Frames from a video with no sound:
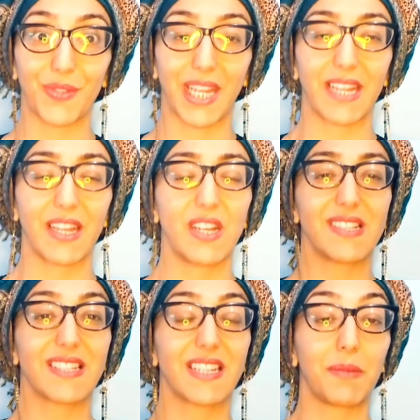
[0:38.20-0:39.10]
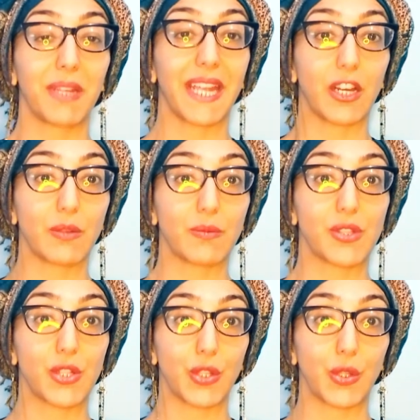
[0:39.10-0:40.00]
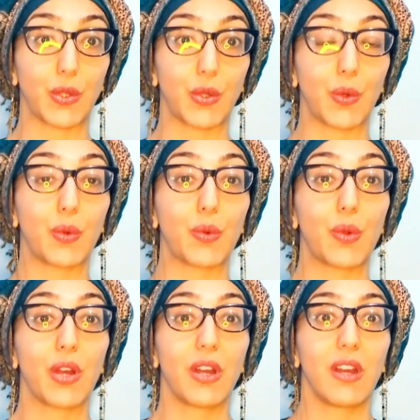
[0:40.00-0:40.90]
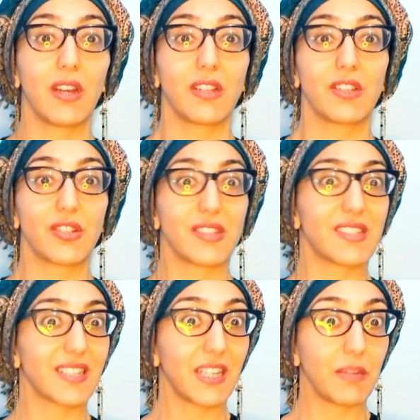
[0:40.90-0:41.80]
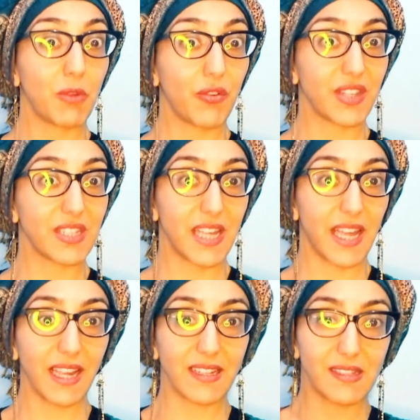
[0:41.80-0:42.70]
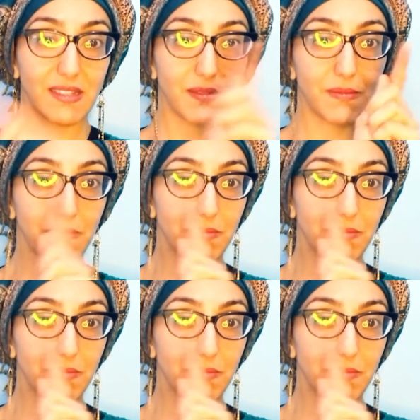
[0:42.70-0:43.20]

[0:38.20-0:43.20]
Okay, skimming helps you just skim over the text